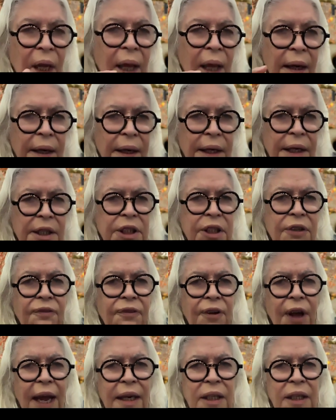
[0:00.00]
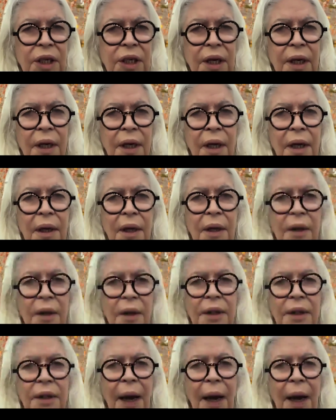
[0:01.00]
And it is, in fact,
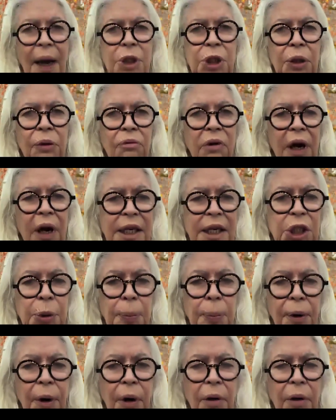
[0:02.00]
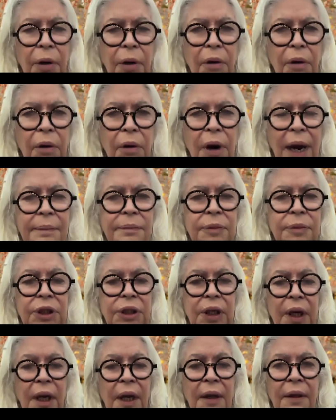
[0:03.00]
the Aboriginal Ranger programs
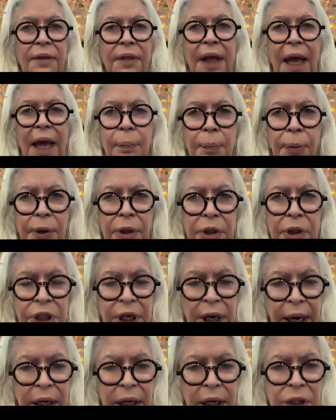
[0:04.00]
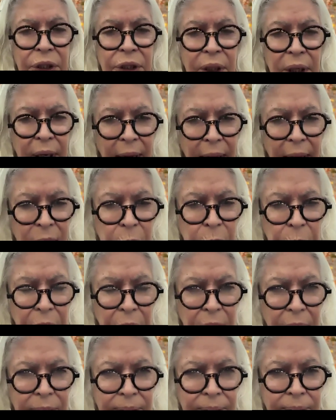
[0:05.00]
that protect
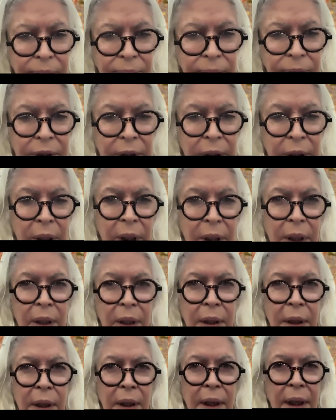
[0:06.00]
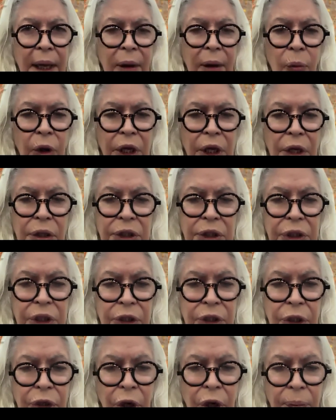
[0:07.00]
country. And we use
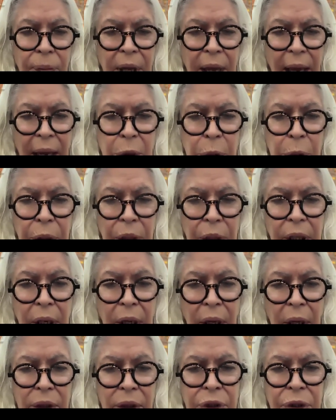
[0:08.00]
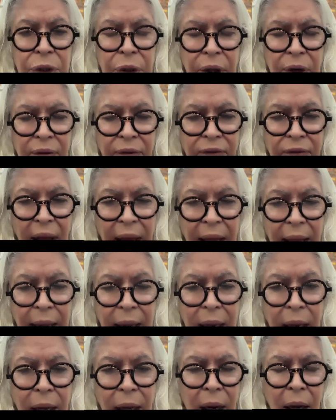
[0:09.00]
the term country to
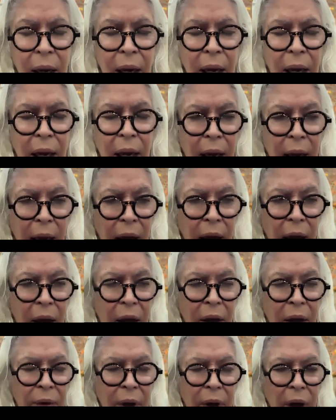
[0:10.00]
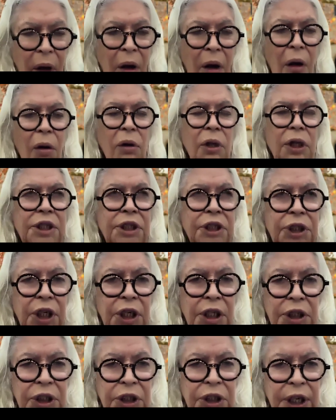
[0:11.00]
convey a
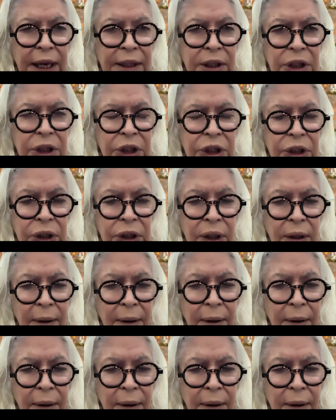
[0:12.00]
holistic sense